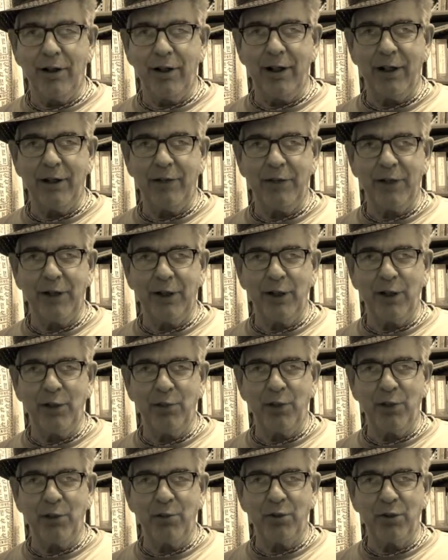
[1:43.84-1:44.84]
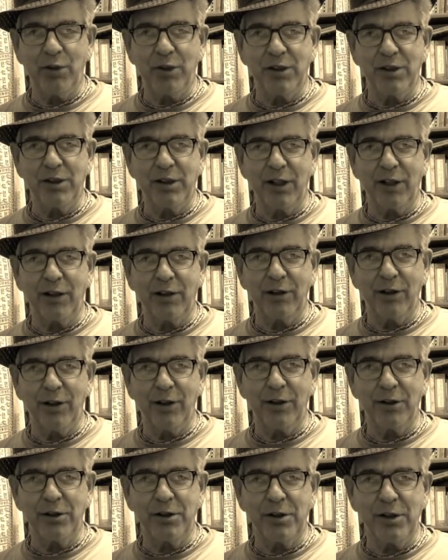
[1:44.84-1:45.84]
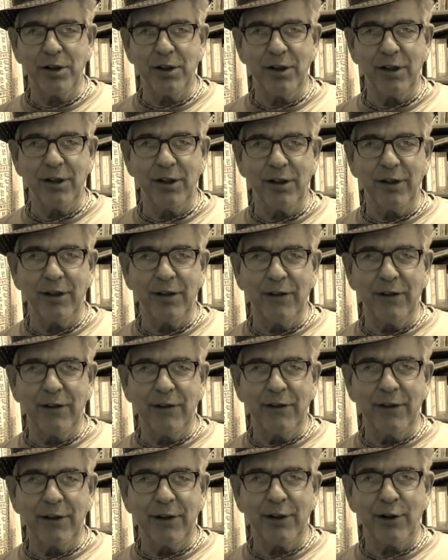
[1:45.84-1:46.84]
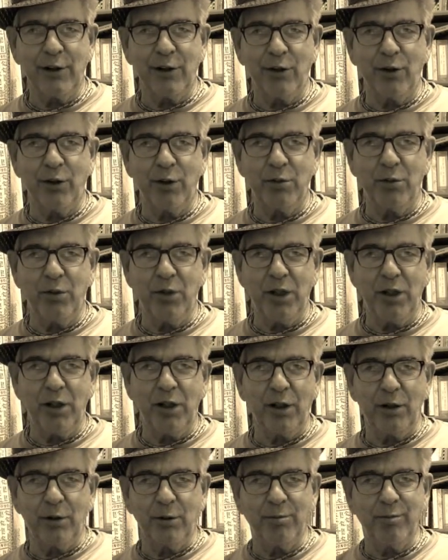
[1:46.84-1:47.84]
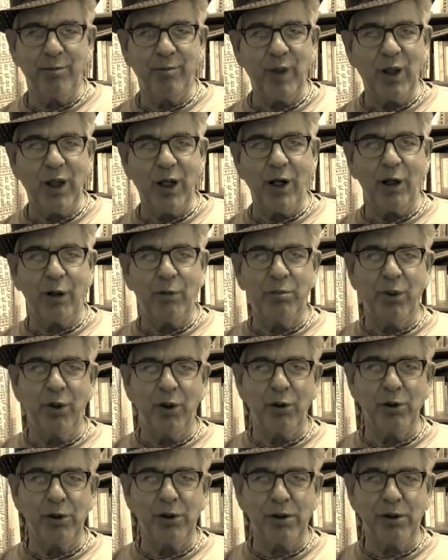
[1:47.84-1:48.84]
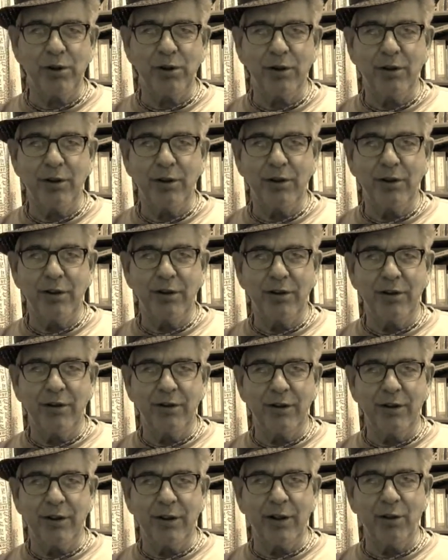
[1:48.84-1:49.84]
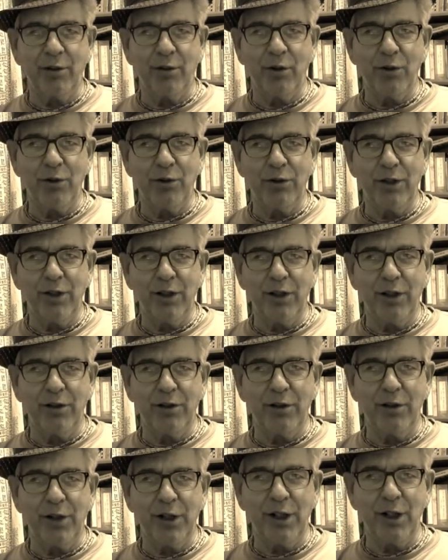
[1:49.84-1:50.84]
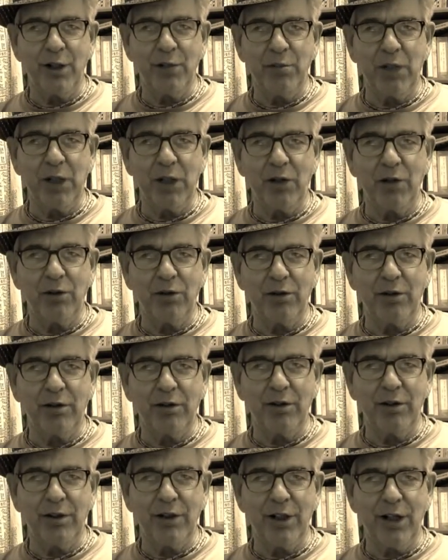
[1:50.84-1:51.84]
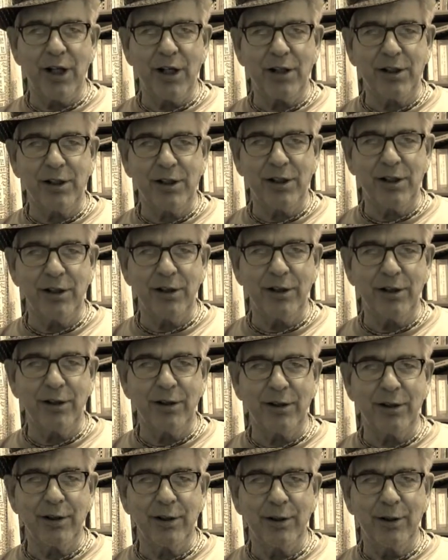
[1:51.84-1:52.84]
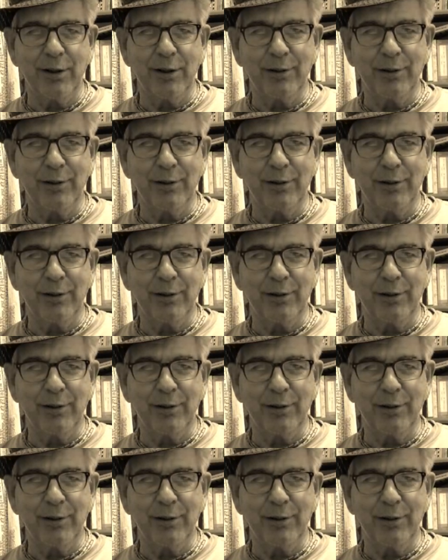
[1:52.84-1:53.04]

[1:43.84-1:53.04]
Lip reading: I have to keep up with the technology. So I'm reading a blog post that I wrote the other day about Nazis.